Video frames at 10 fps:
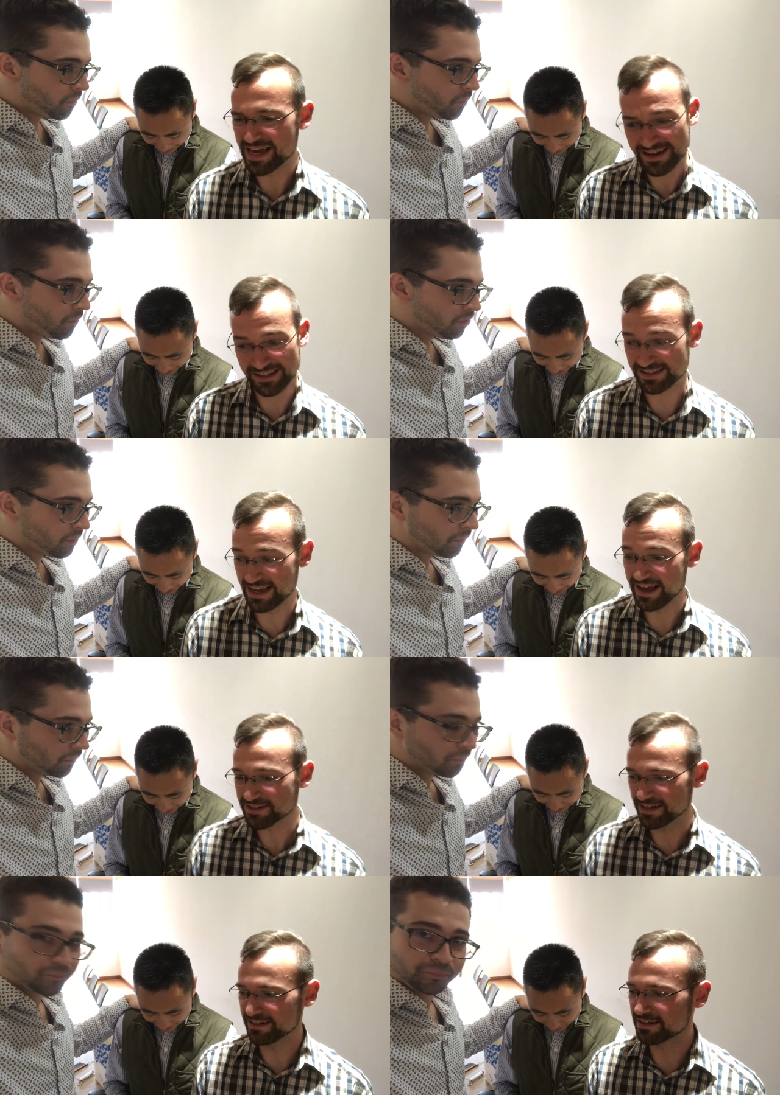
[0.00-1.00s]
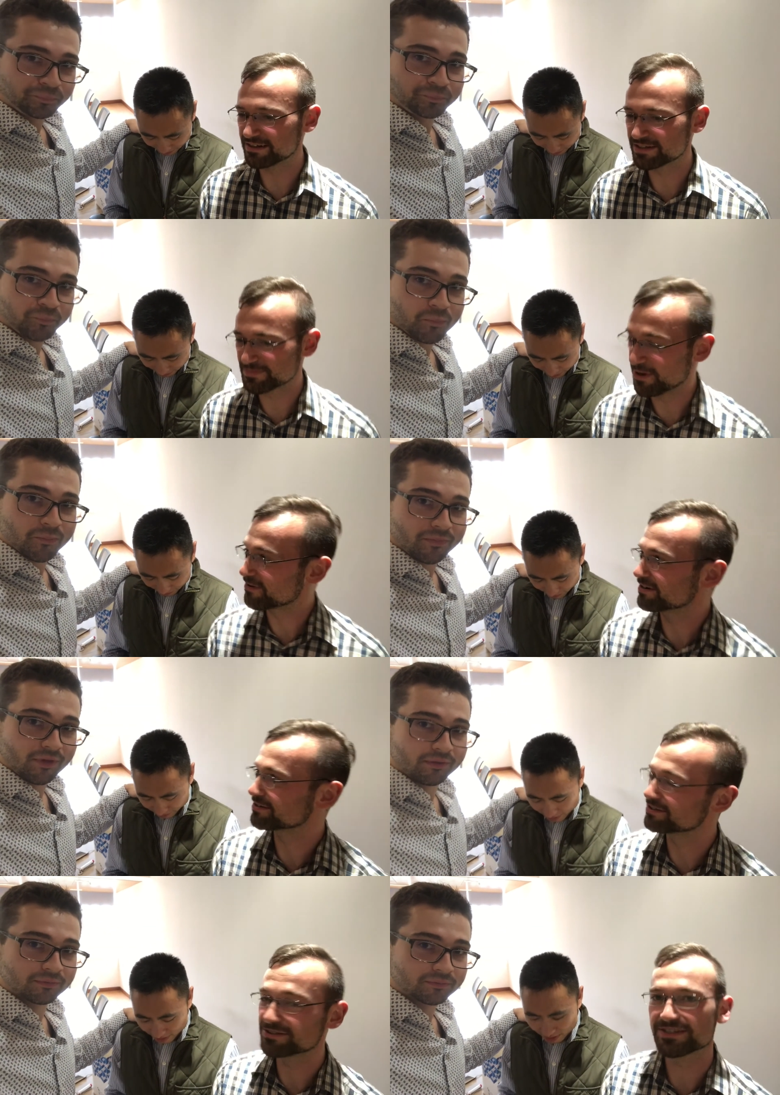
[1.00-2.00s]
Speaker 1: yeah, it's actually in a, in a small round, you
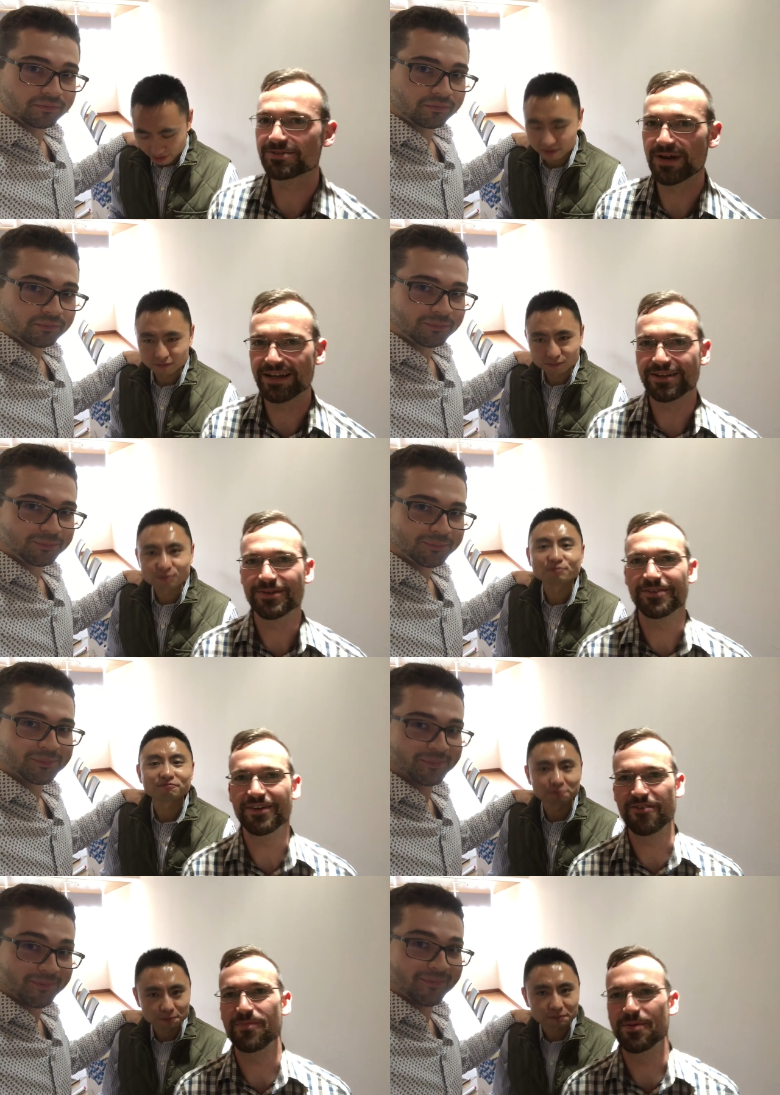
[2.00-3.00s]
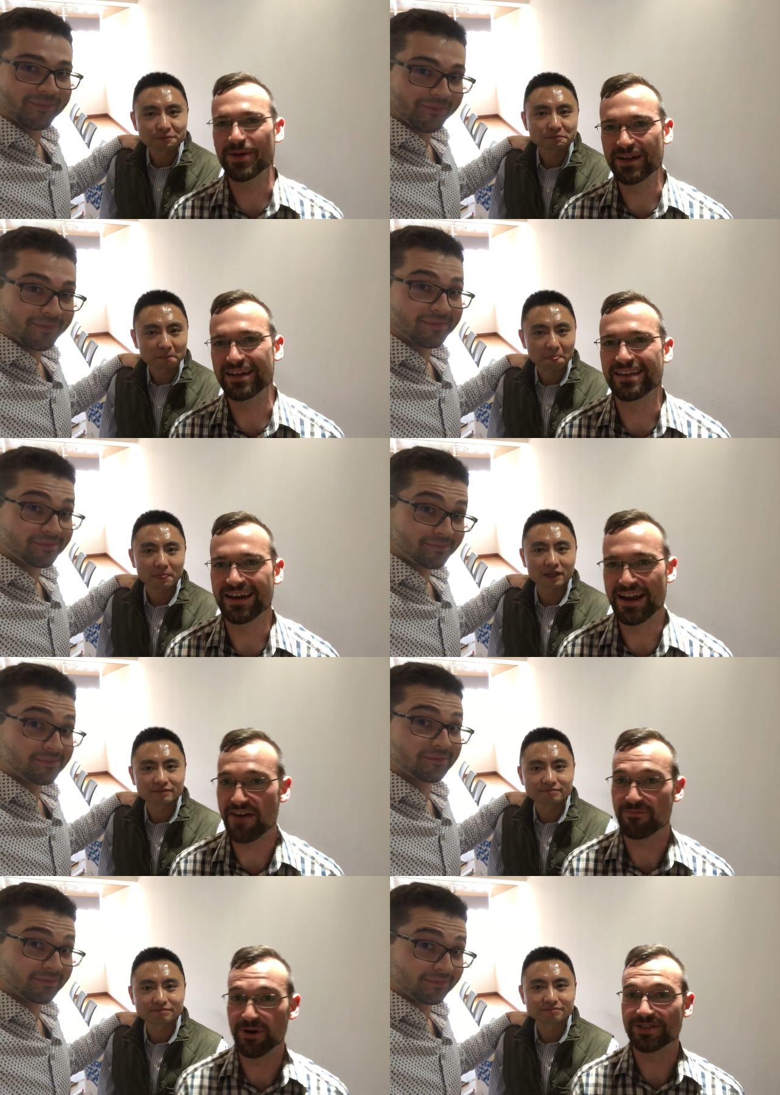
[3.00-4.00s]
know, just twenty, twenty-five people, and then
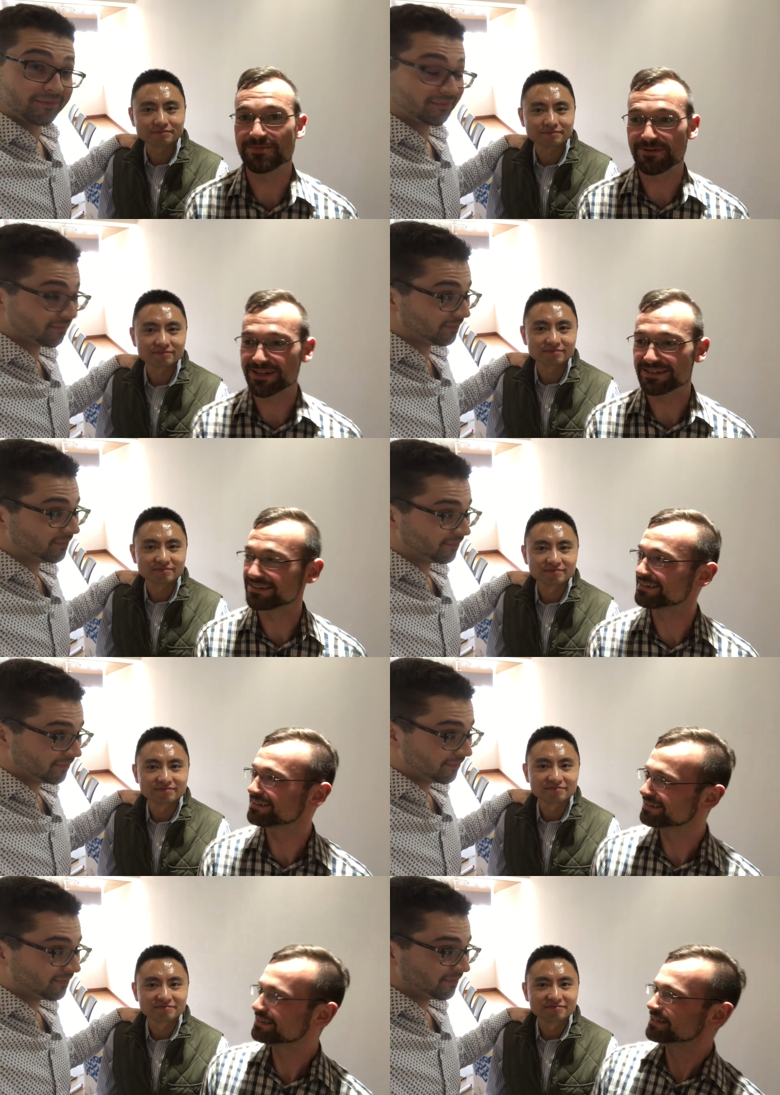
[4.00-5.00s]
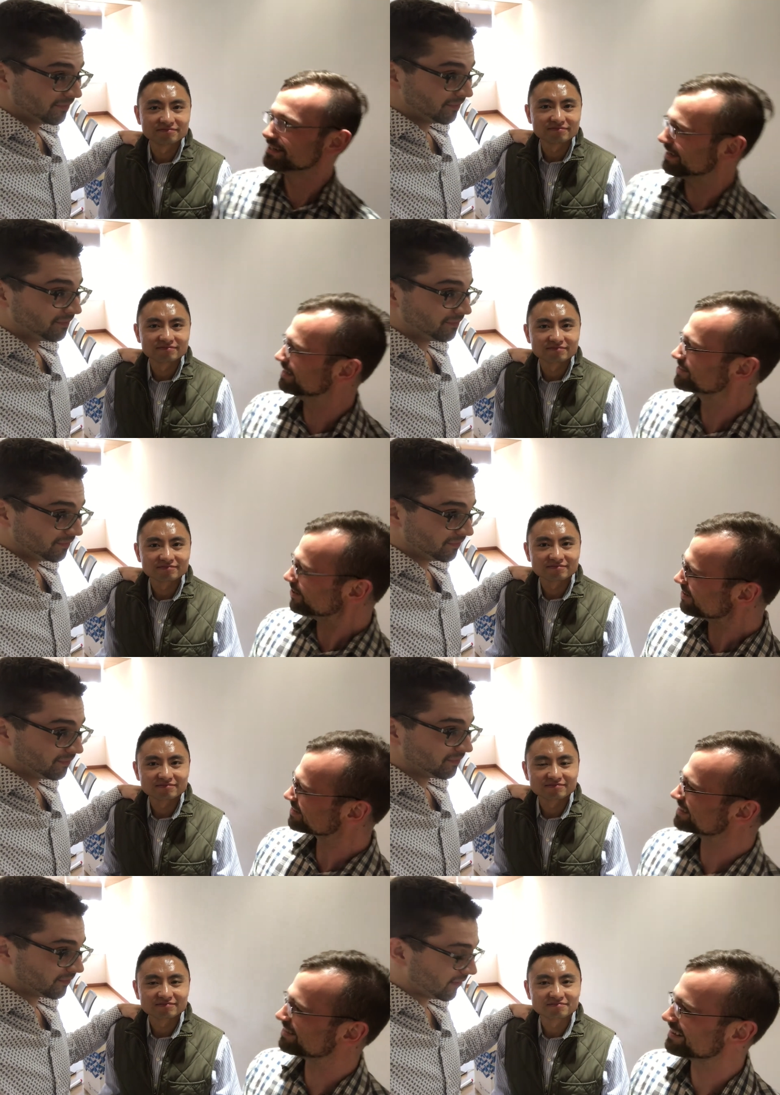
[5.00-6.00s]
have more inspirational uh, talks,
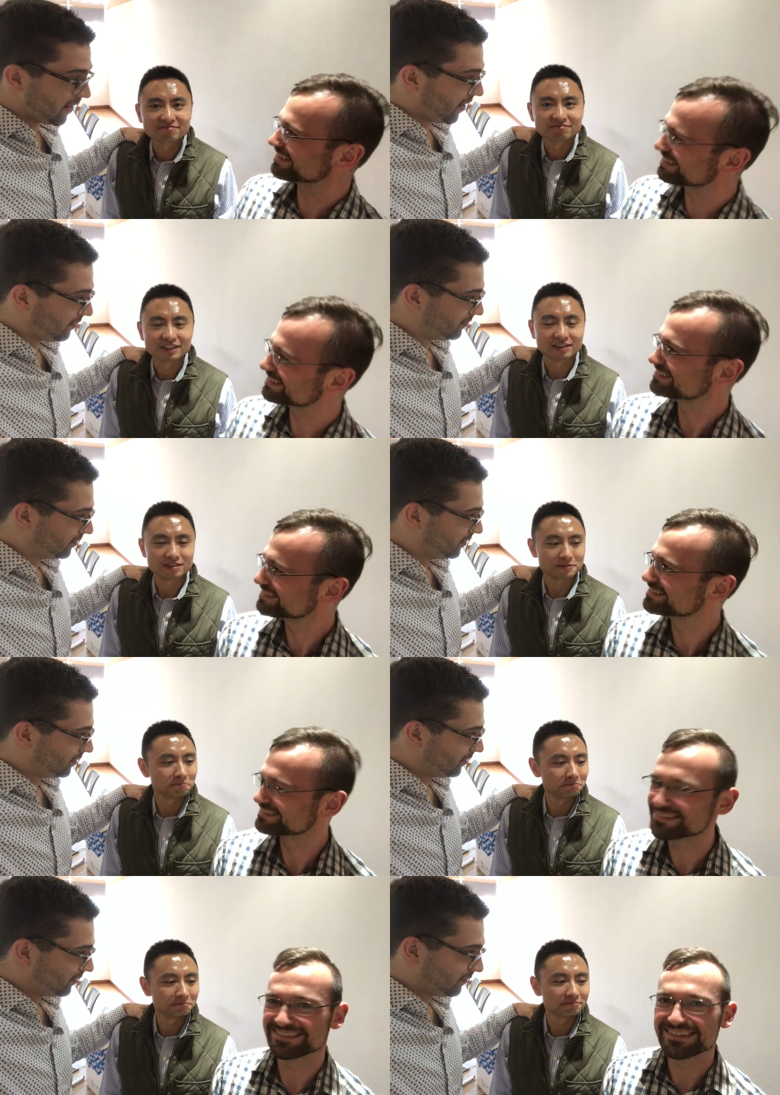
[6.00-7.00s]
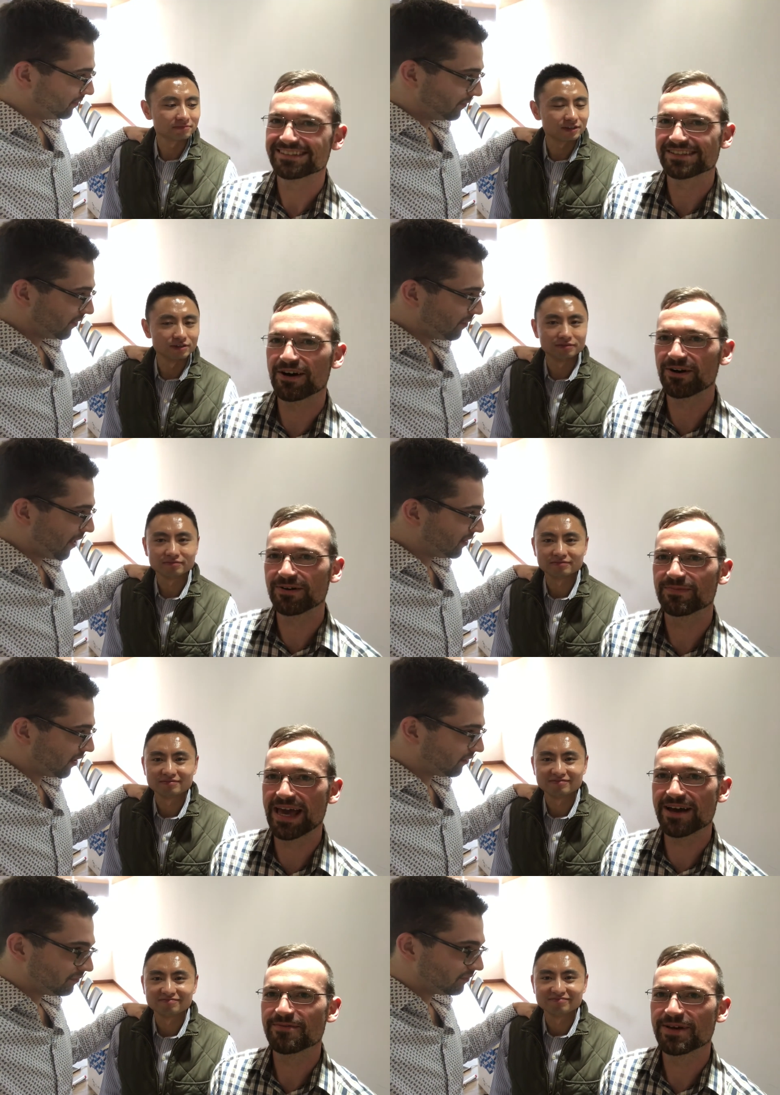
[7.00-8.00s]
I think. Yeah, that's awesome. So
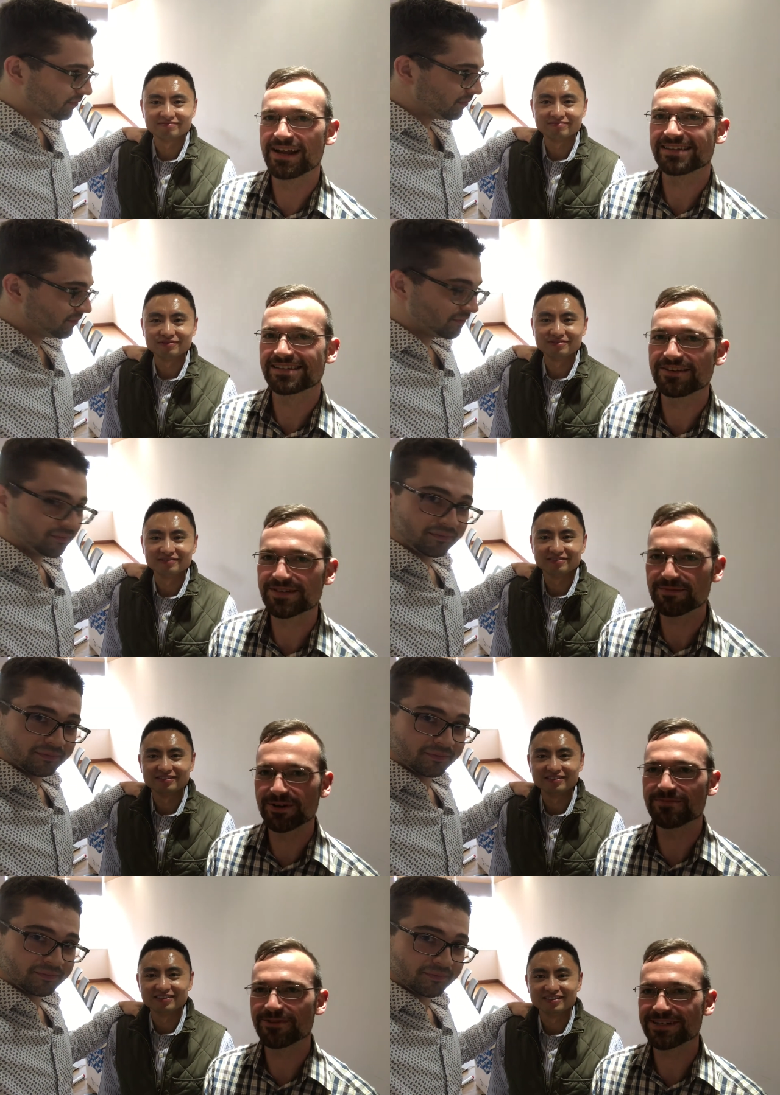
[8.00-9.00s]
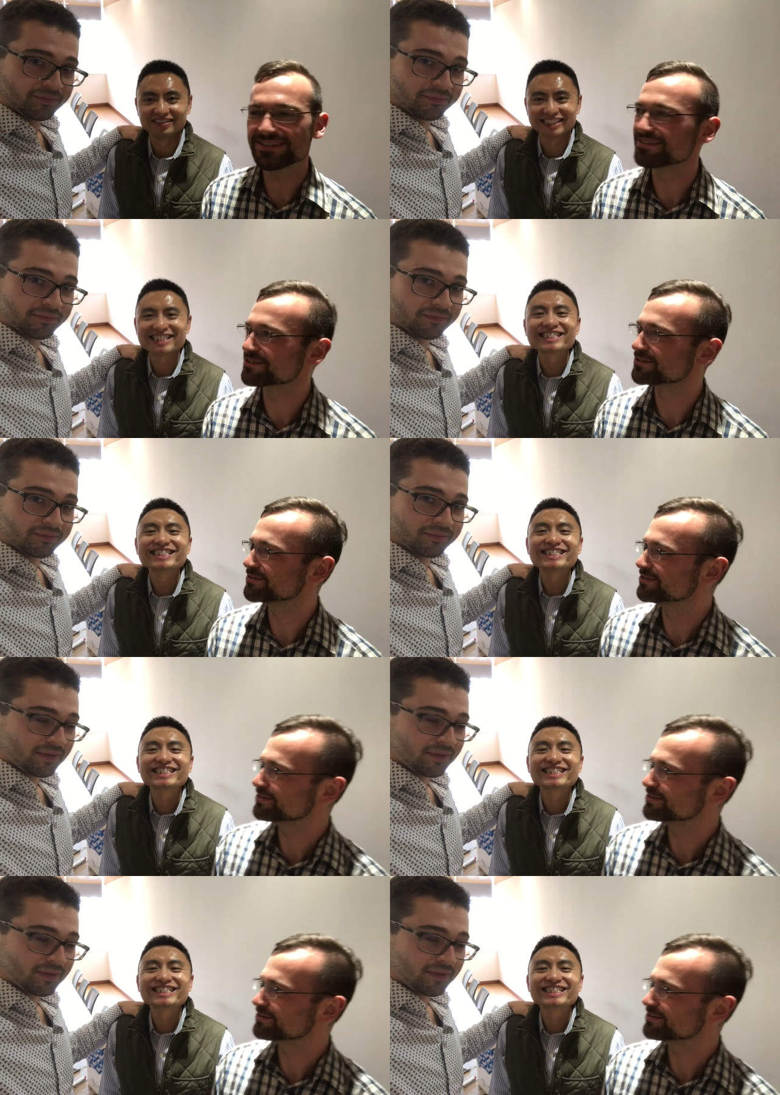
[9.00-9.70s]
yeah, let's leave some good impression in Chengdu.